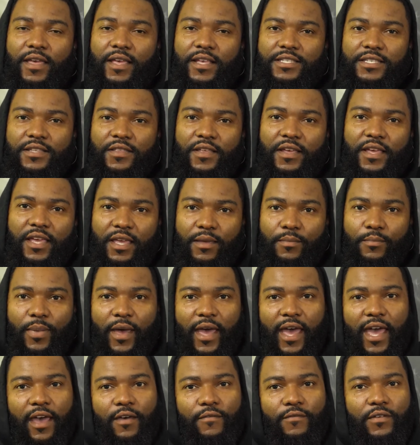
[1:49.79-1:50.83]
is it the
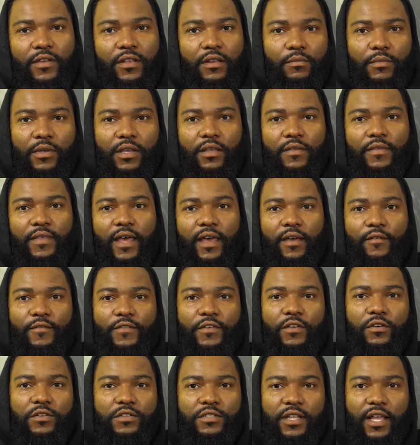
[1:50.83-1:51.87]
empath in me
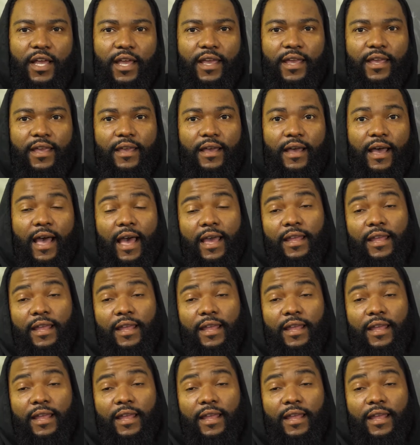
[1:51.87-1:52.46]
that feels like